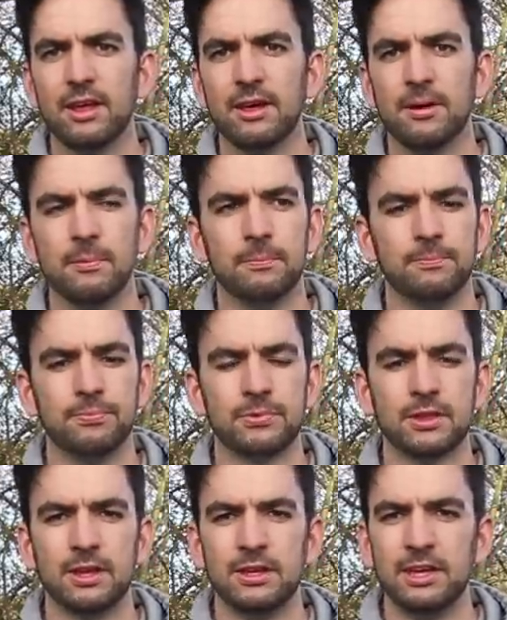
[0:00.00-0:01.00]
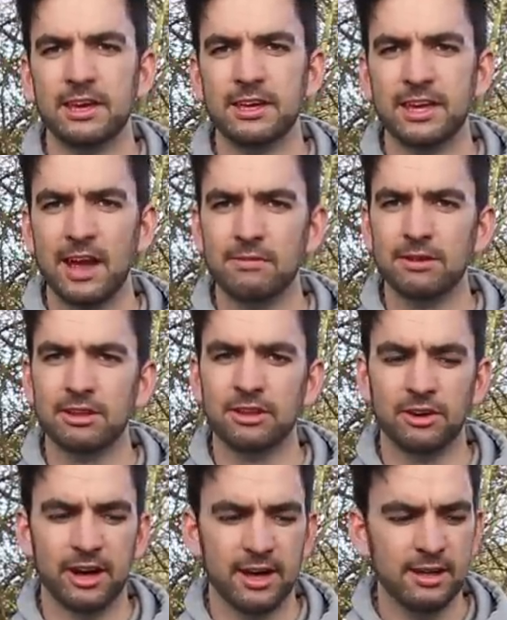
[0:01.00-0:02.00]
um, you can get rid of the
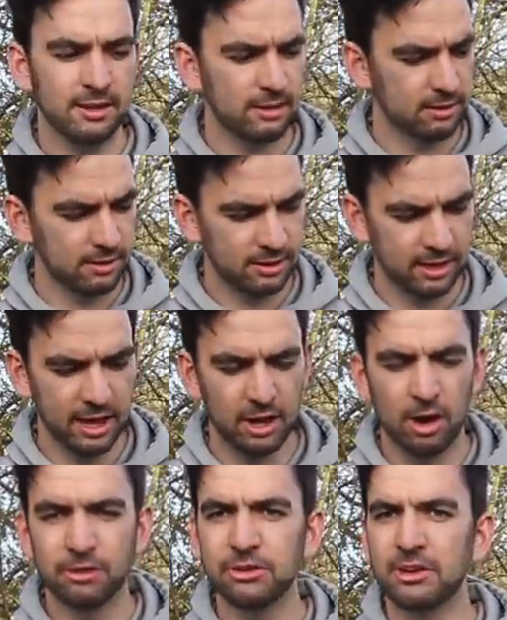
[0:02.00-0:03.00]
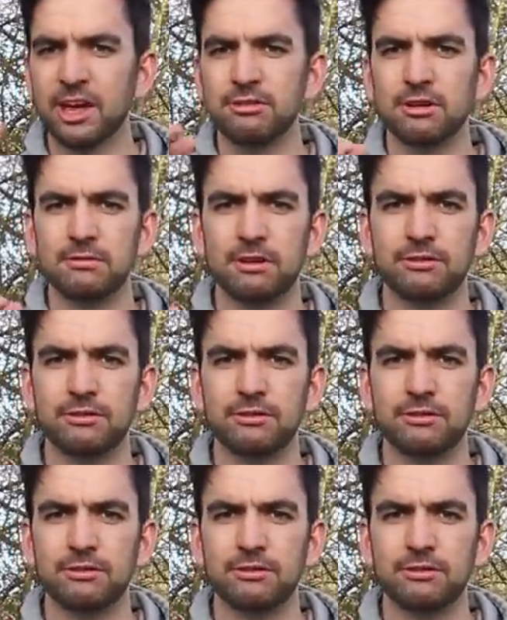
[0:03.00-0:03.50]
glare and it also gets rid of